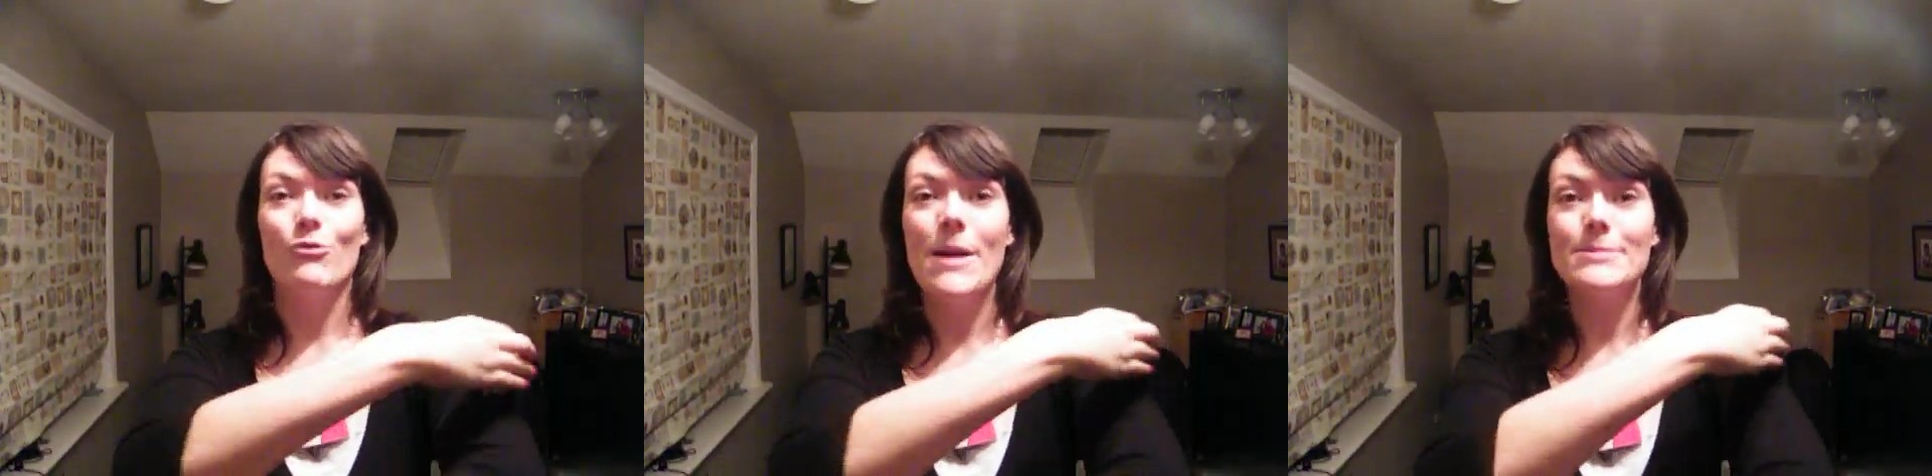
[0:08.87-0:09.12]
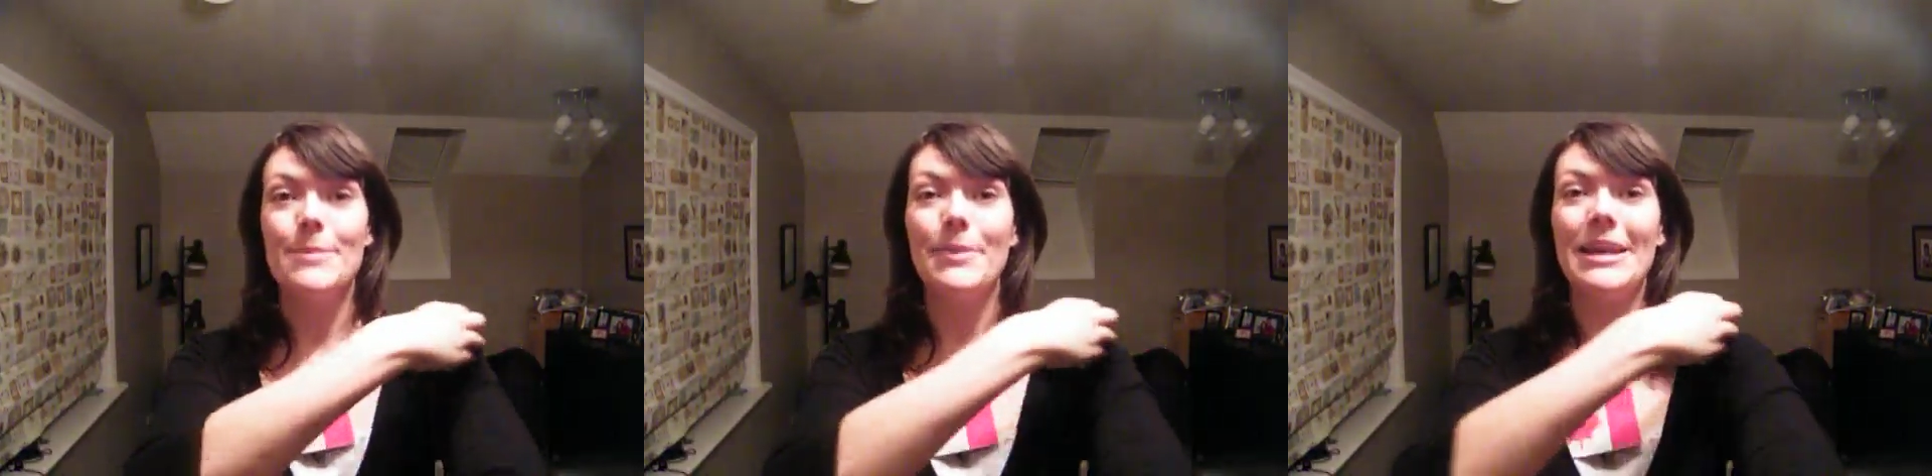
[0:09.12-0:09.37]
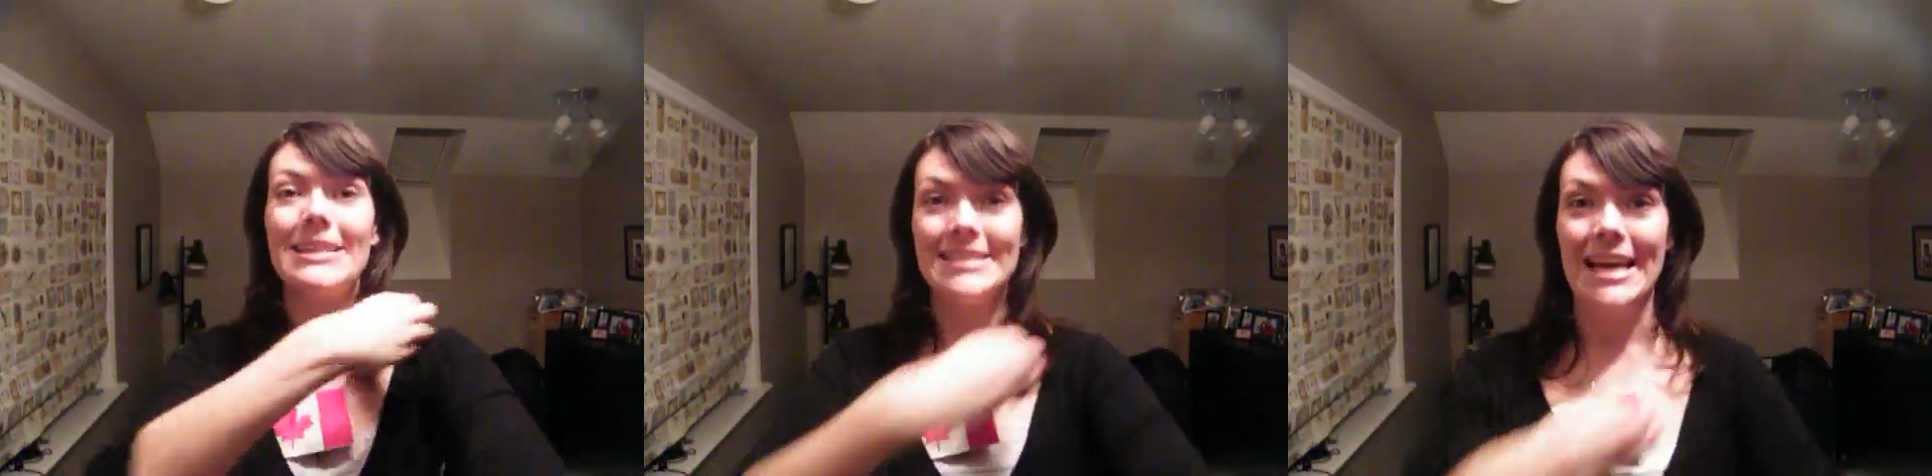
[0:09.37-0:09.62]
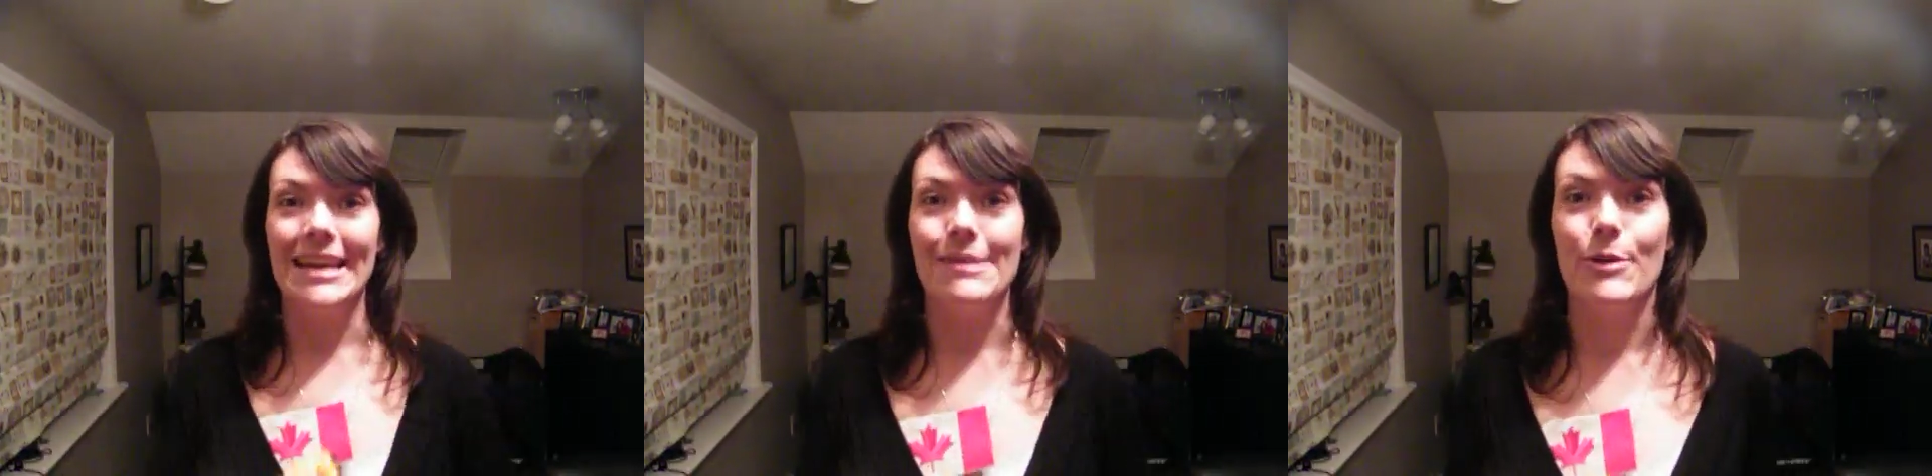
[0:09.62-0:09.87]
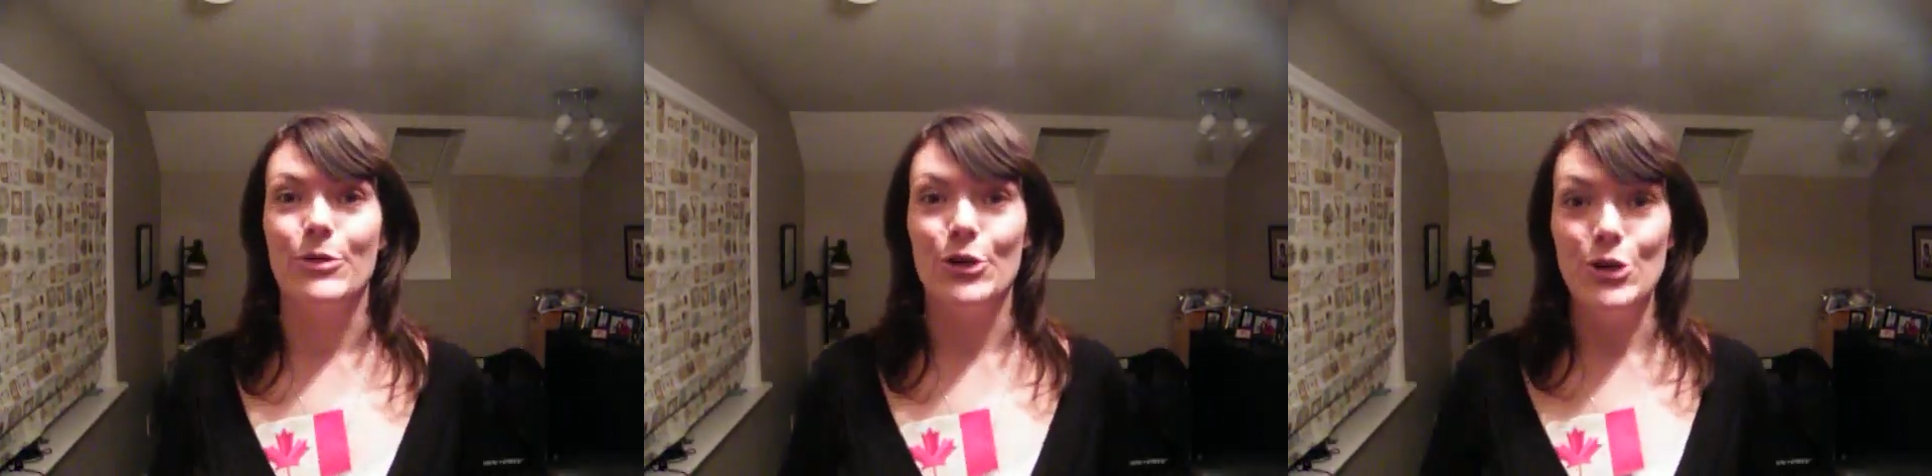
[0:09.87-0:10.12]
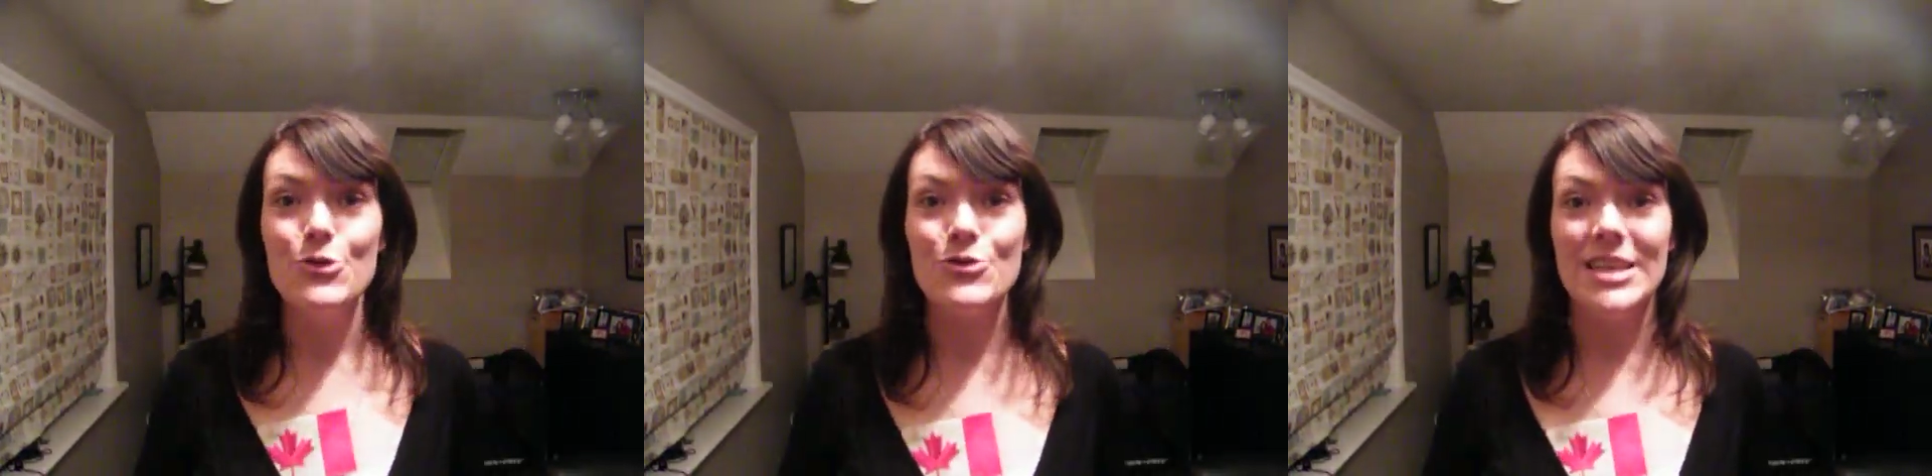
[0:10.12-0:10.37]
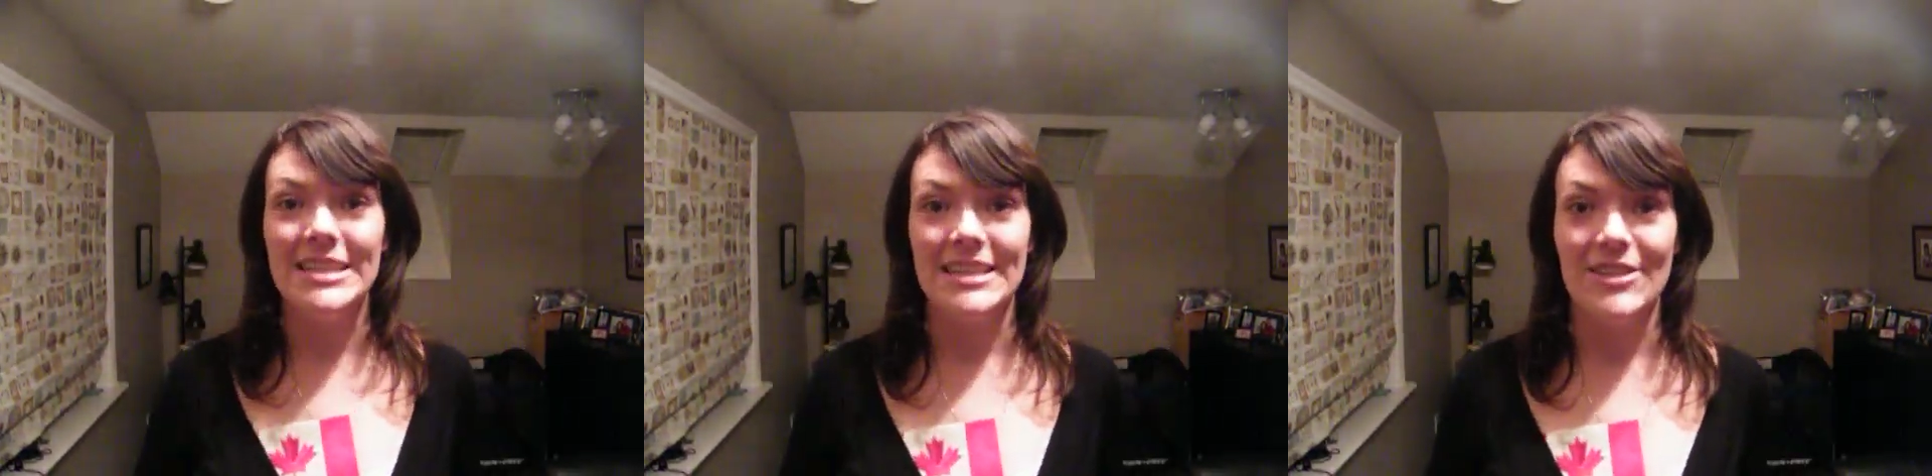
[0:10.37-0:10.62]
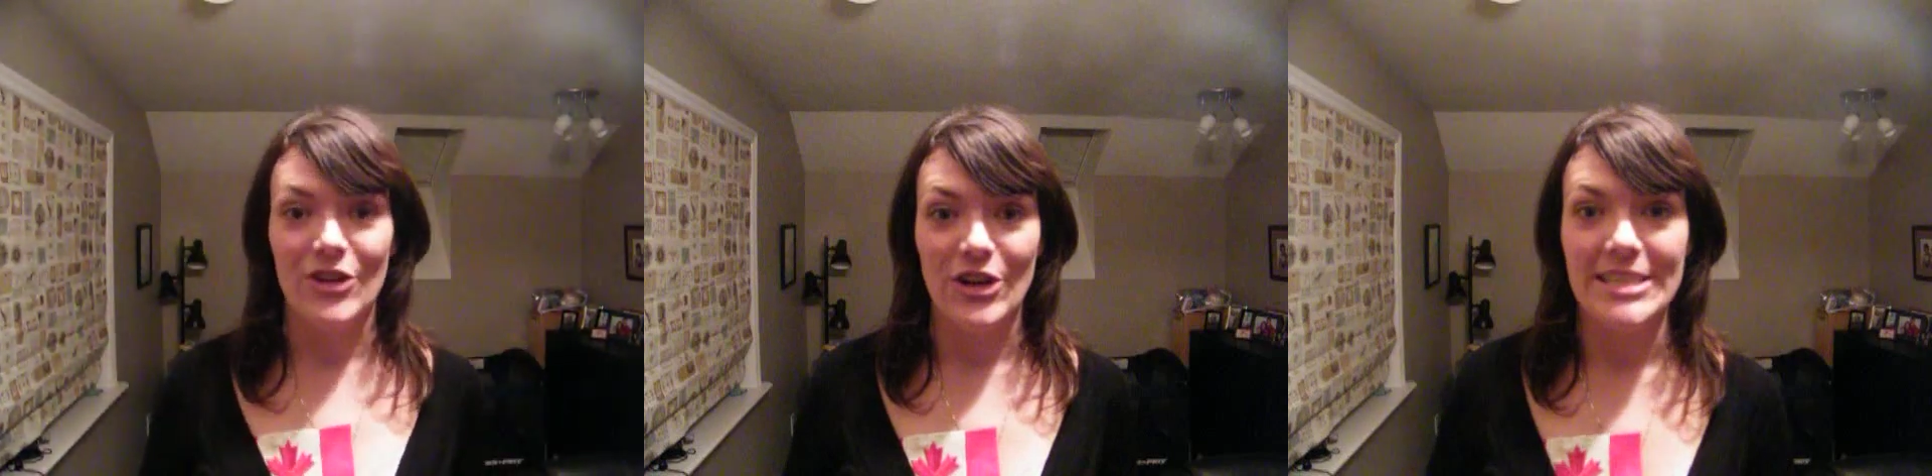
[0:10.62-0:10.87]
ramped up and excited about the new things
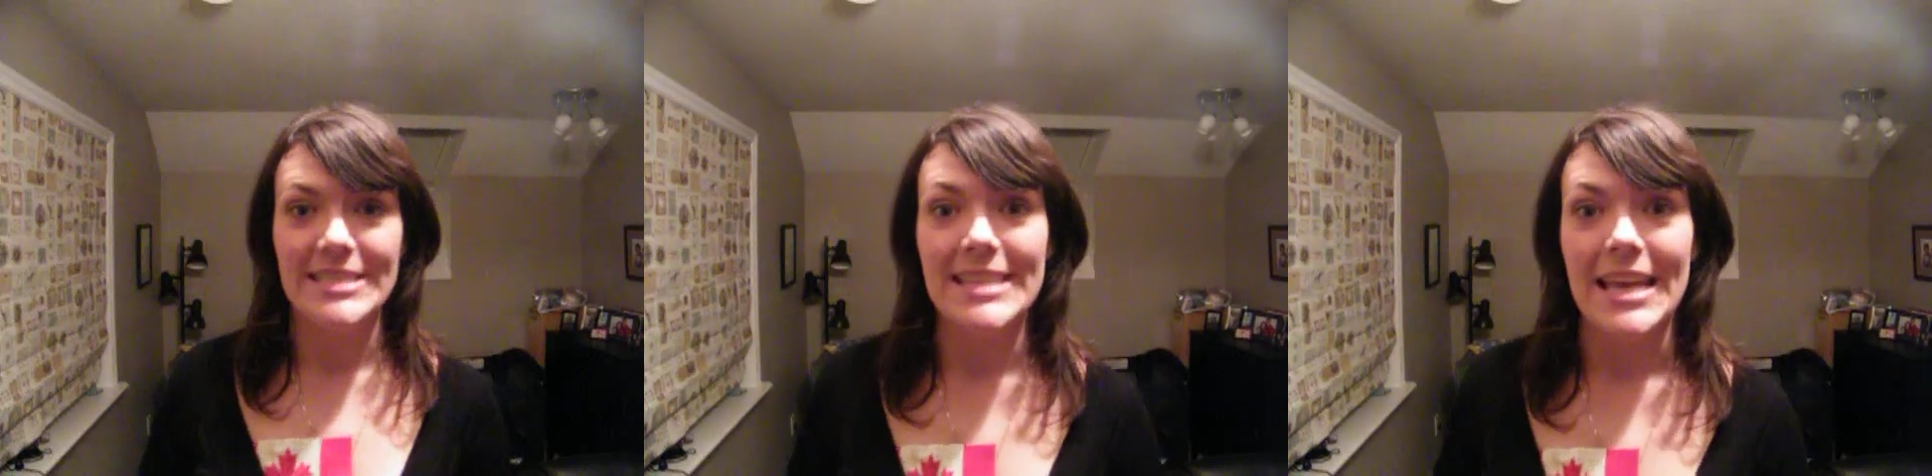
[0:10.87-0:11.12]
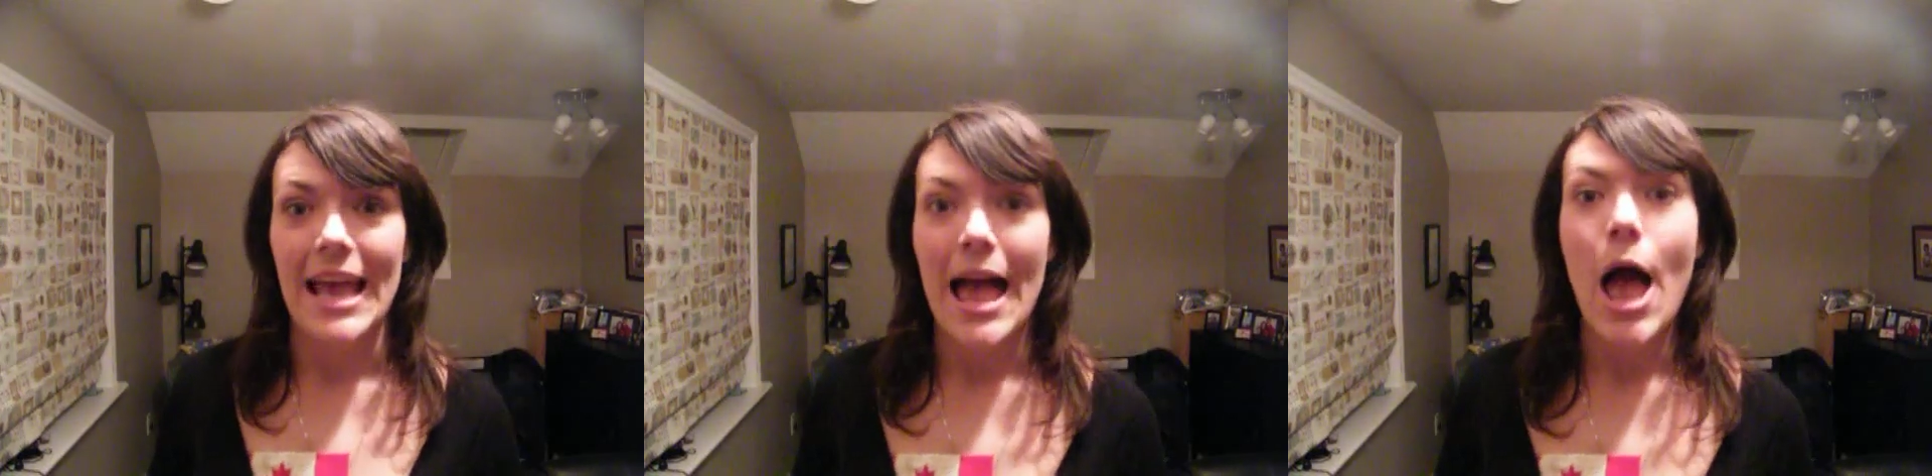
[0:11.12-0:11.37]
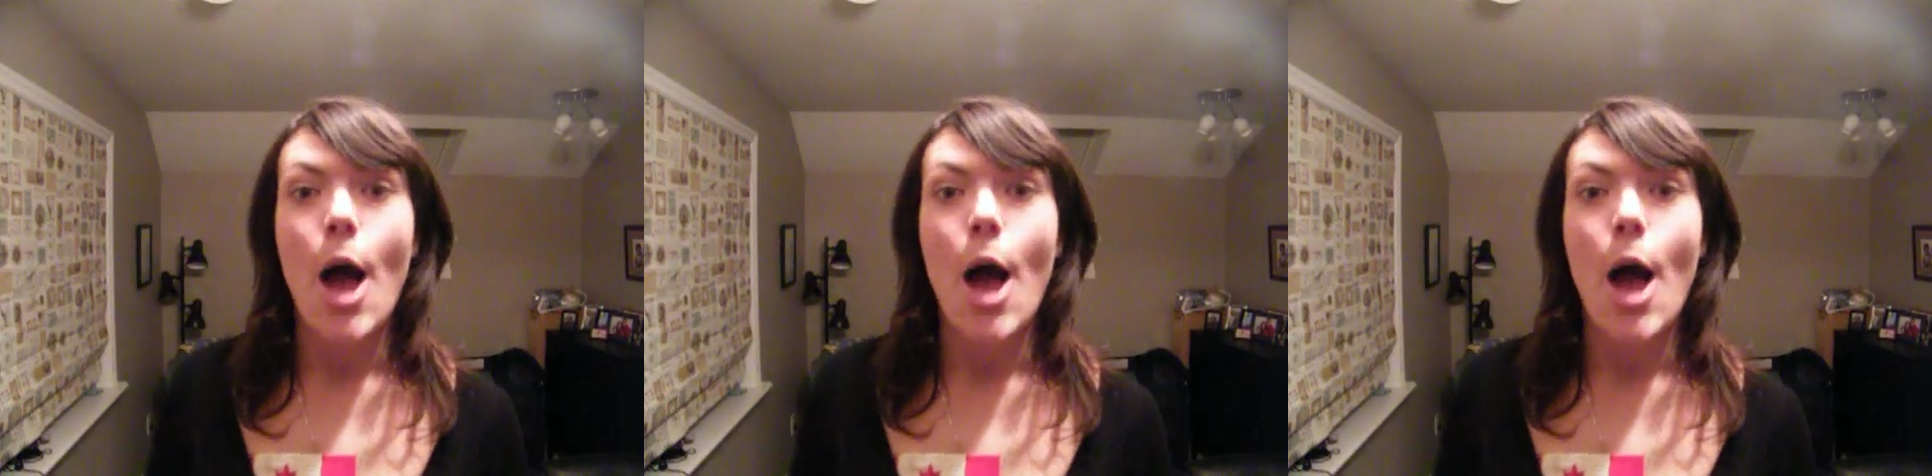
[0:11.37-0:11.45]
that they're going to see.